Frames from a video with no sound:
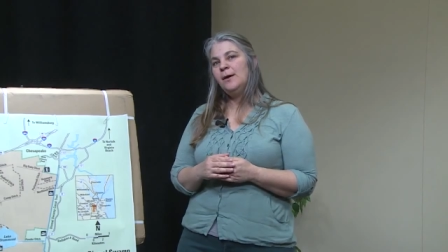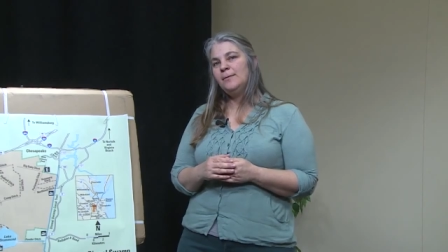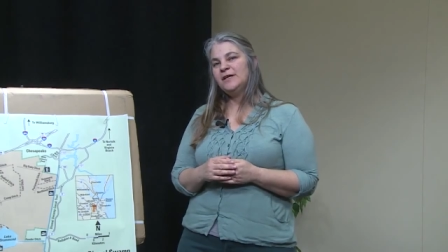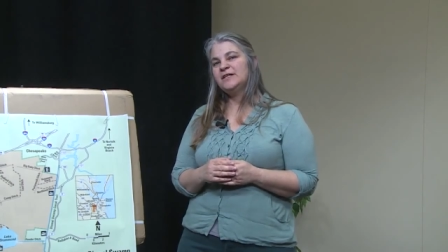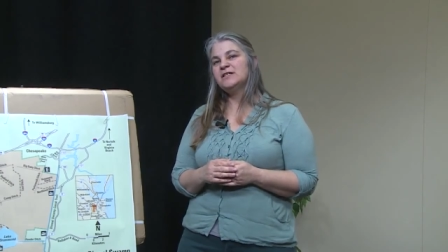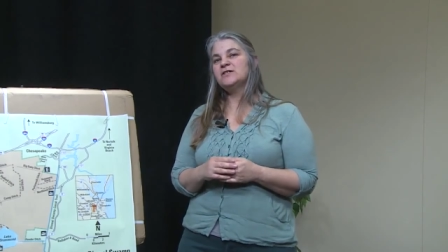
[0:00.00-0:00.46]

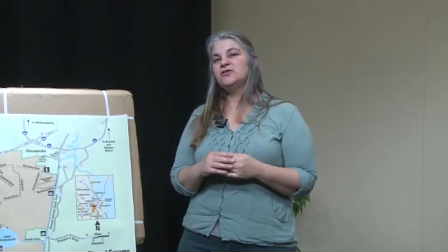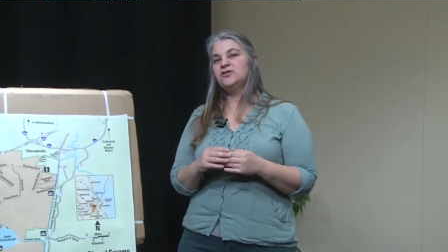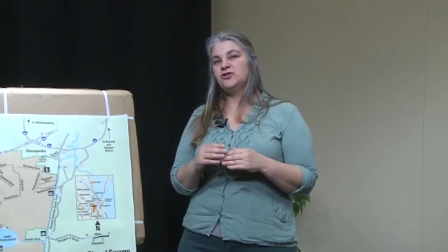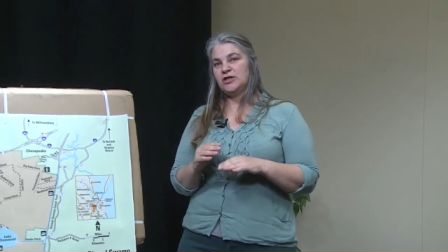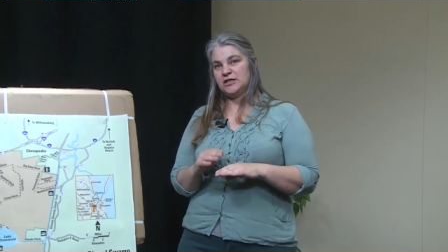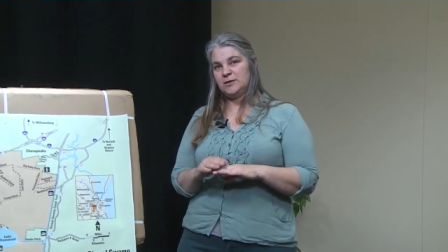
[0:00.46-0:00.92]
Because
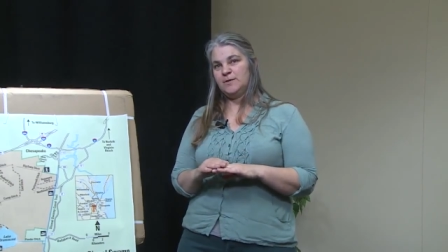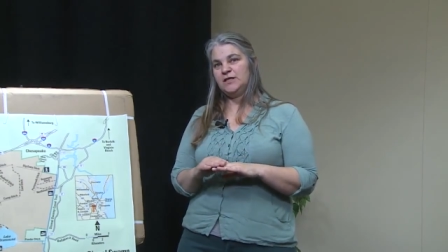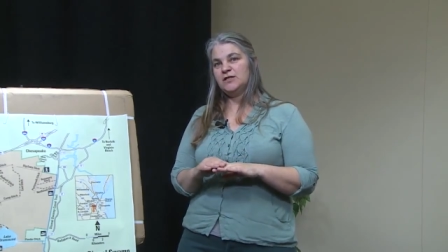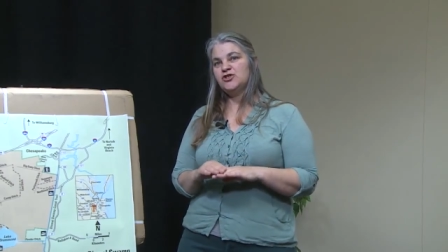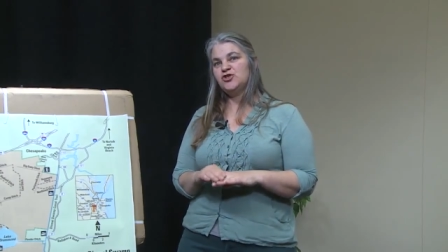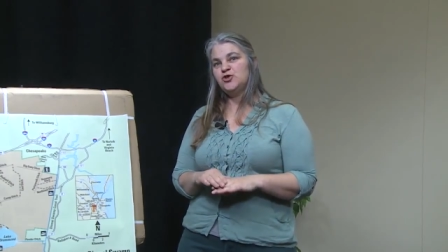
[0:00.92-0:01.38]
just
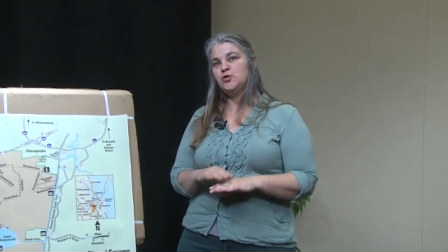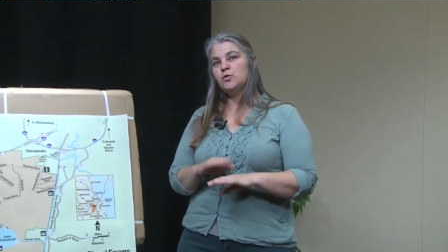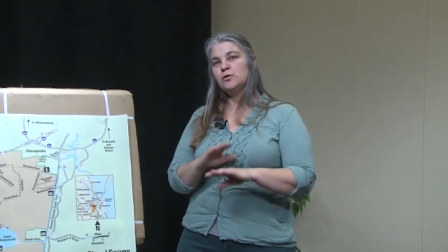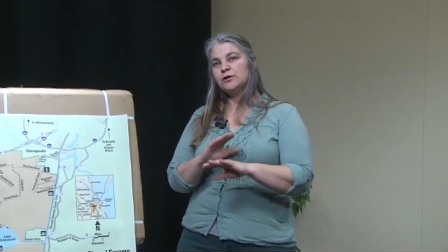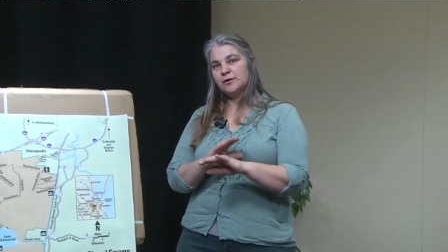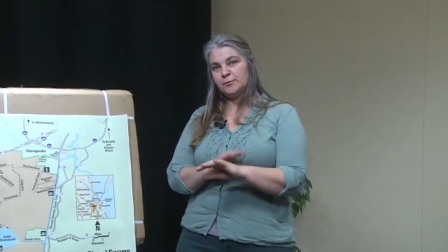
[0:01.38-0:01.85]
because you
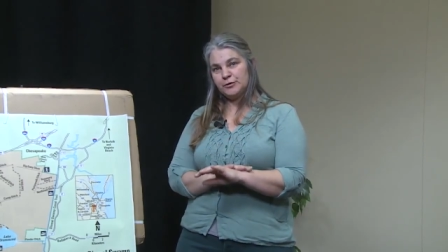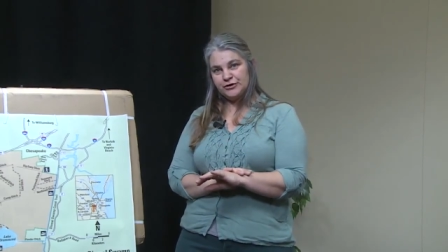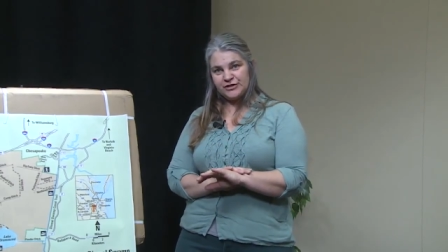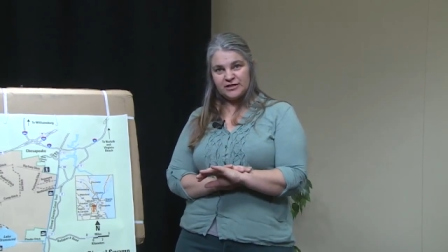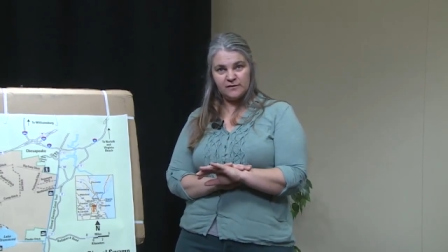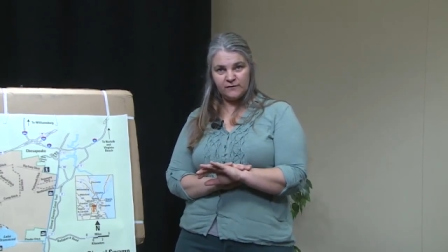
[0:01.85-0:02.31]
were a
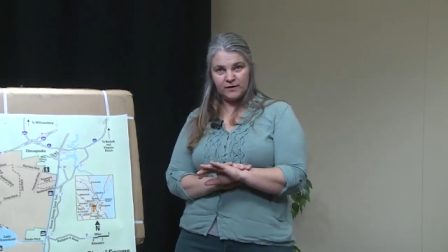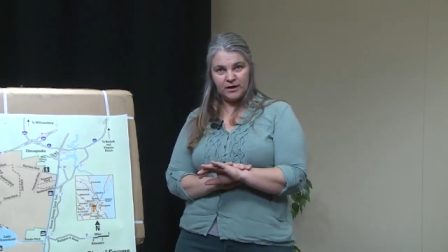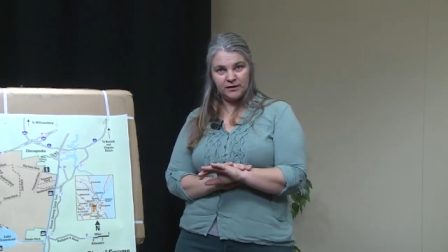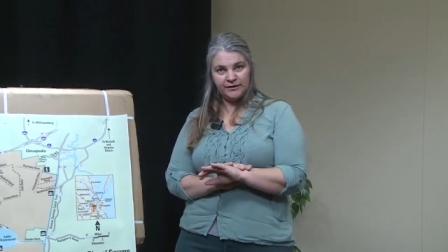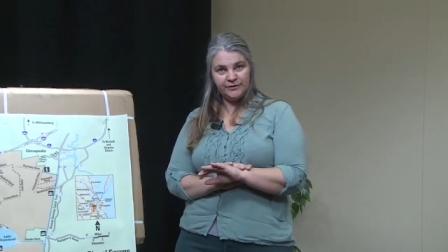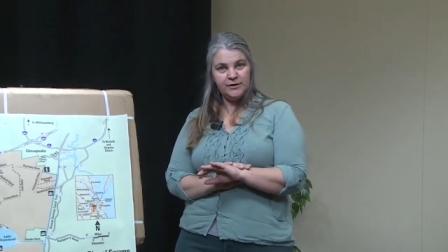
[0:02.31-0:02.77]
person of
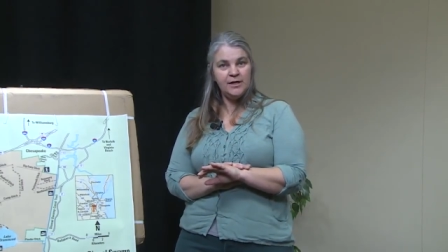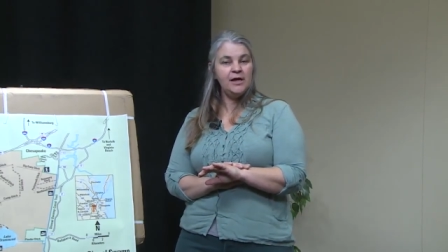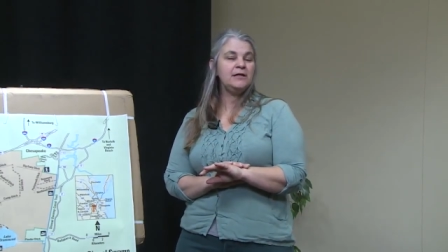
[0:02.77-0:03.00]
color